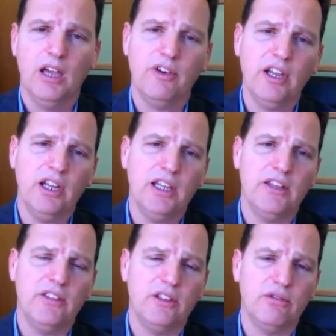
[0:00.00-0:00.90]
And finally,
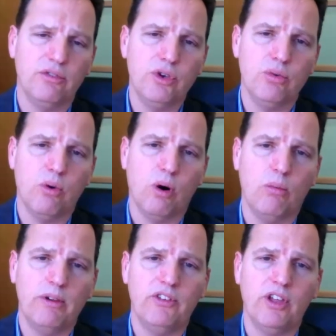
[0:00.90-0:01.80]
in the review, what
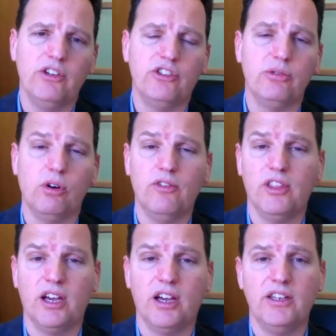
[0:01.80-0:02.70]
we've done is to offer
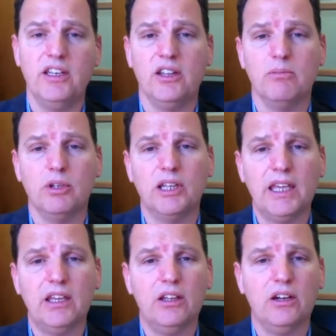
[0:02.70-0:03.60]
the idea that
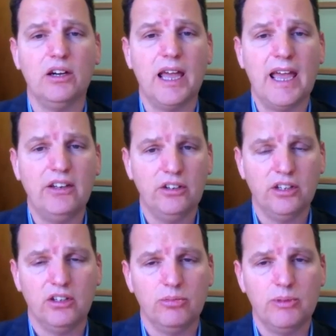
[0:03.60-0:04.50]
molecular
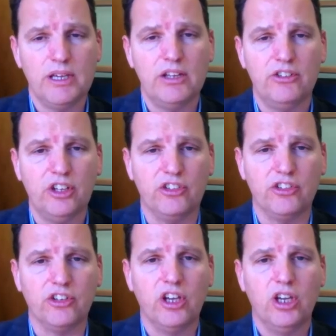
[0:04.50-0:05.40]
endotypes may exist,